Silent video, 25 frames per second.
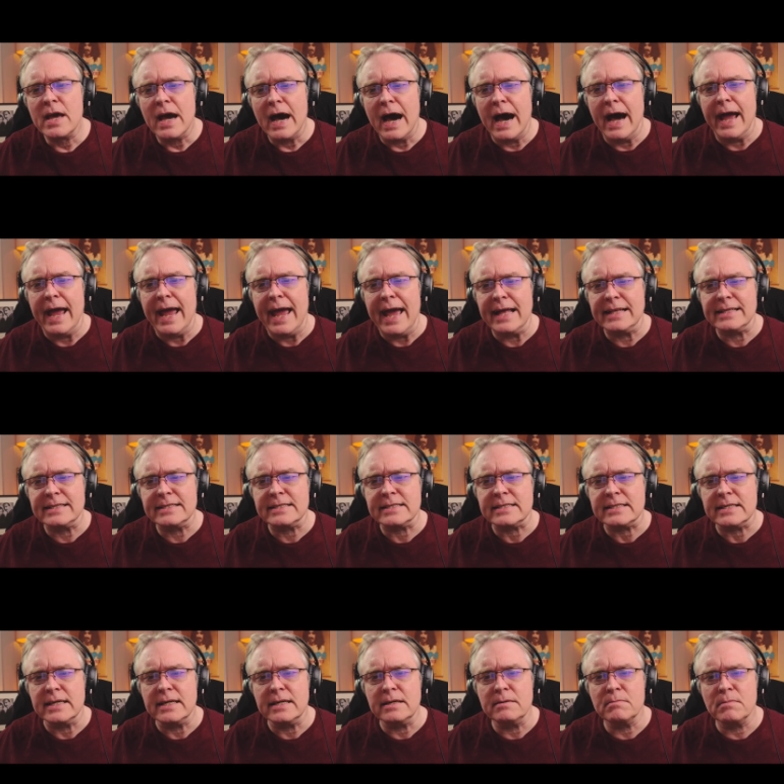I hadn't
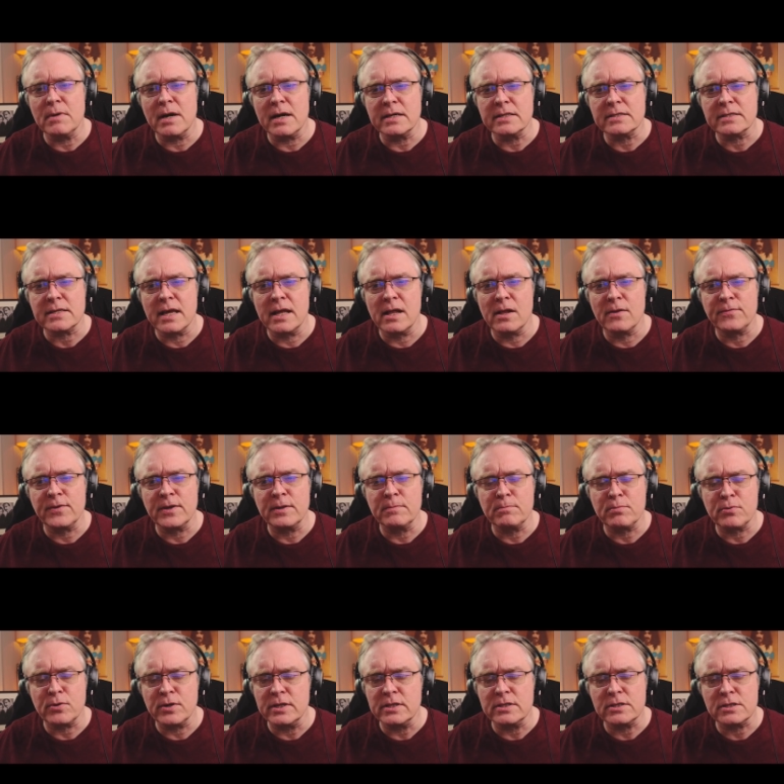seen myself in
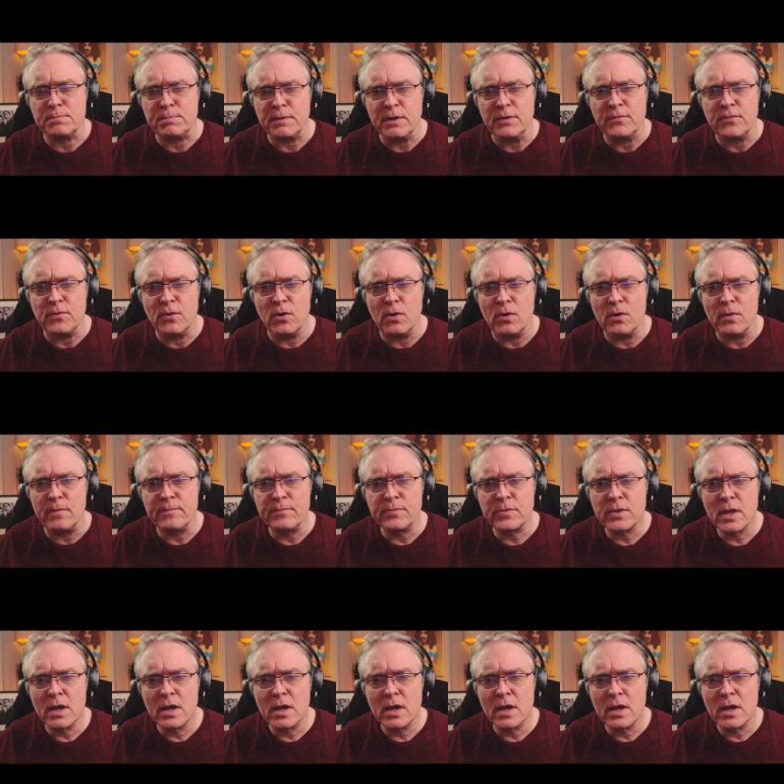print before,